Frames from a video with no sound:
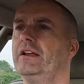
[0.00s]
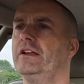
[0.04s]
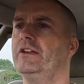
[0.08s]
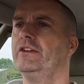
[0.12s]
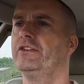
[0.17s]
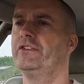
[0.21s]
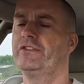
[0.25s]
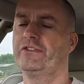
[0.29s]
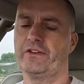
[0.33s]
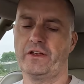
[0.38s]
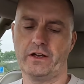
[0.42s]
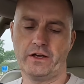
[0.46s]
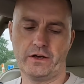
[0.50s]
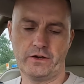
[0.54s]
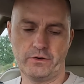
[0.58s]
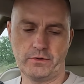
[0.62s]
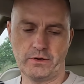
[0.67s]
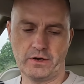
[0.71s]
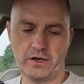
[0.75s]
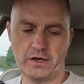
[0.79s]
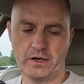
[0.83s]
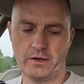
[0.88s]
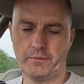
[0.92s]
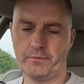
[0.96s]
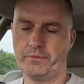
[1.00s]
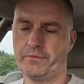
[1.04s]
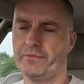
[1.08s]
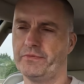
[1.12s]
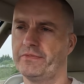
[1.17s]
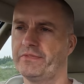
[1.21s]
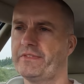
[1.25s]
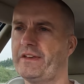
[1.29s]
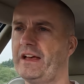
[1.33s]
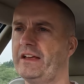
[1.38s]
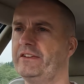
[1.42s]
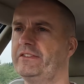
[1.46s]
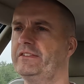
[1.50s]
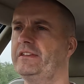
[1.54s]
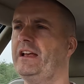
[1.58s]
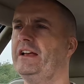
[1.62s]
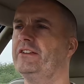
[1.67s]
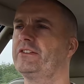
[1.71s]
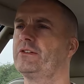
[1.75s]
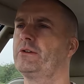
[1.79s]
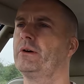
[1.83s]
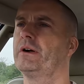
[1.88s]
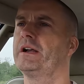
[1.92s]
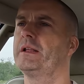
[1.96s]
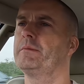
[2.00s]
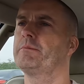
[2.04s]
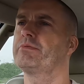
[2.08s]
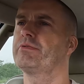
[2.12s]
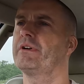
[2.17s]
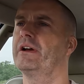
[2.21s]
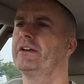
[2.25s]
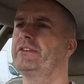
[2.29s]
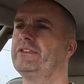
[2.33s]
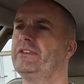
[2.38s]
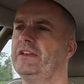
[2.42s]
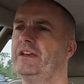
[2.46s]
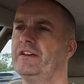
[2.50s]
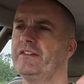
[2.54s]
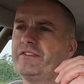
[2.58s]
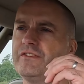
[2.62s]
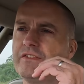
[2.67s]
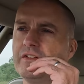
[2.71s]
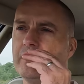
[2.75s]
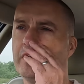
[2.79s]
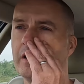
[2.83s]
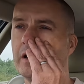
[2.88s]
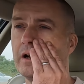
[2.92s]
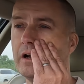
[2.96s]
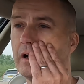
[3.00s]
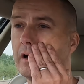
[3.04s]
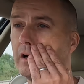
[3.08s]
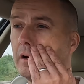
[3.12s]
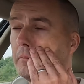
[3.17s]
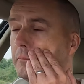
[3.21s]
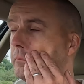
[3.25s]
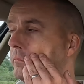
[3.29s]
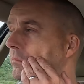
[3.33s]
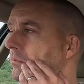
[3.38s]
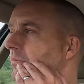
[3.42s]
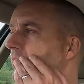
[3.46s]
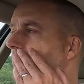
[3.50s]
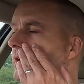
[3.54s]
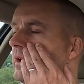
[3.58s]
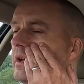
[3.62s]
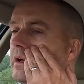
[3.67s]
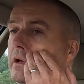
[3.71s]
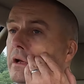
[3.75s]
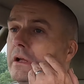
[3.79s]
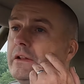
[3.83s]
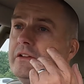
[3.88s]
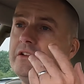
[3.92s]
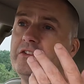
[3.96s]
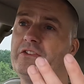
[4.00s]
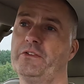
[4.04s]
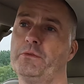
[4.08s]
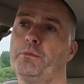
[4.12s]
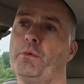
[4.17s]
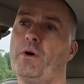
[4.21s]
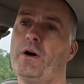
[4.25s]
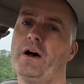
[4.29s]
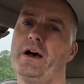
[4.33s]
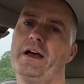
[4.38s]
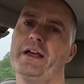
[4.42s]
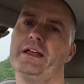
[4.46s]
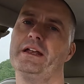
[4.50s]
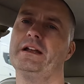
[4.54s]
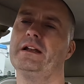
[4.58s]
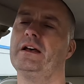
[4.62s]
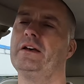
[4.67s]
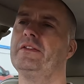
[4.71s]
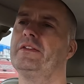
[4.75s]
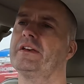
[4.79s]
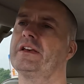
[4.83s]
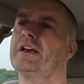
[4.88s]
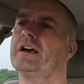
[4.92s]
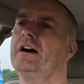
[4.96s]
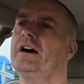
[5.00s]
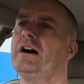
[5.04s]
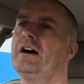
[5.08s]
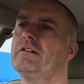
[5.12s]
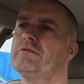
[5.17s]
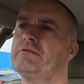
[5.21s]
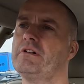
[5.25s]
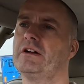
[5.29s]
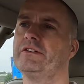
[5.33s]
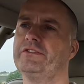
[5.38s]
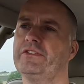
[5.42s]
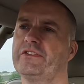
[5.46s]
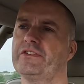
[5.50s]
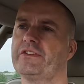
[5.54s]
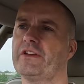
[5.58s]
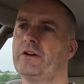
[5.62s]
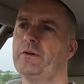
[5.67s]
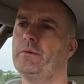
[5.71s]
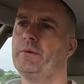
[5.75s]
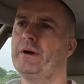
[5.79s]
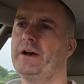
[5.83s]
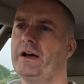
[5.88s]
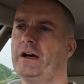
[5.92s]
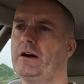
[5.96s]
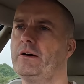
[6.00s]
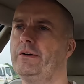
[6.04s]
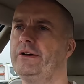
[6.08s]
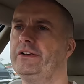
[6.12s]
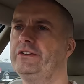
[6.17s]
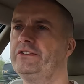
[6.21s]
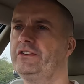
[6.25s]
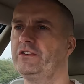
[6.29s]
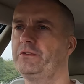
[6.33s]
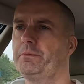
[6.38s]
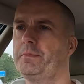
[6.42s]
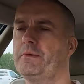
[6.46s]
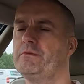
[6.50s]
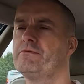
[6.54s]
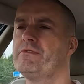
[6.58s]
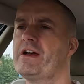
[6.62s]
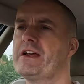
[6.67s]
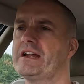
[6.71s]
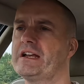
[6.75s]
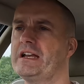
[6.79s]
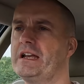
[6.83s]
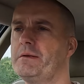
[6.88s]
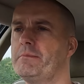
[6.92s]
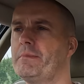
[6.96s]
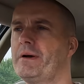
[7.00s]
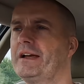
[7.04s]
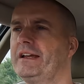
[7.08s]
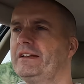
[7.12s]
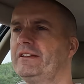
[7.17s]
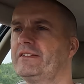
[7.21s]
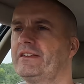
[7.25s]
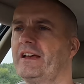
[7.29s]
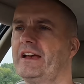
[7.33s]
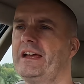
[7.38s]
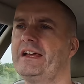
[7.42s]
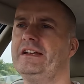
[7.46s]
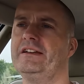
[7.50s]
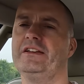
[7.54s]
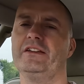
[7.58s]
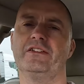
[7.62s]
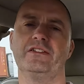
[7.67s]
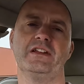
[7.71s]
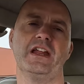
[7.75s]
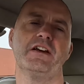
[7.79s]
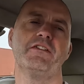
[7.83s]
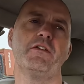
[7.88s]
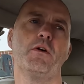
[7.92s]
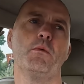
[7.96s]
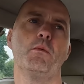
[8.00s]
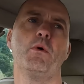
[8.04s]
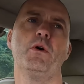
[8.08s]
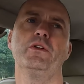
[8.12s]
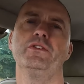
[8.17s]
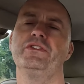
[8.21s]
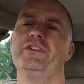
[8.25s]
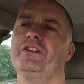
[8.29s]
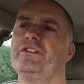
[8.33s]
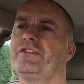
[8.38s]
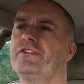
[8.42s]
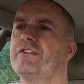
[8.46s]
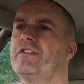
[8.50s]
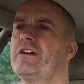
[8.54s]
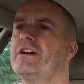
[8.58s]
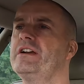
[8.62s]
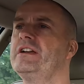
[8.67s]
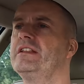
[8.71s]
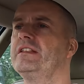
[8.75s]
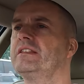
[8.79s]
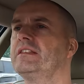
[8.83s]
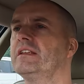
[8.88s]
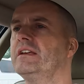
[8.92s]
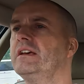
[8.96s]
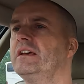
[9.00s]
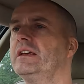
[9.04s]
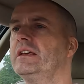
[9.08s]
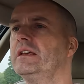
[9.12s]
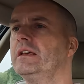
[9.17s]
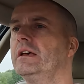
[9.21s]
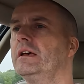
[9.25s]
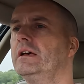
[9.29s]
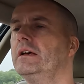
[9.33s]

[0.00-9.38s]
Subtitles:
So that's quite impressive, and this is why, you know, the car runs so well. It's just been regularly maintained. It's never wanted for anything.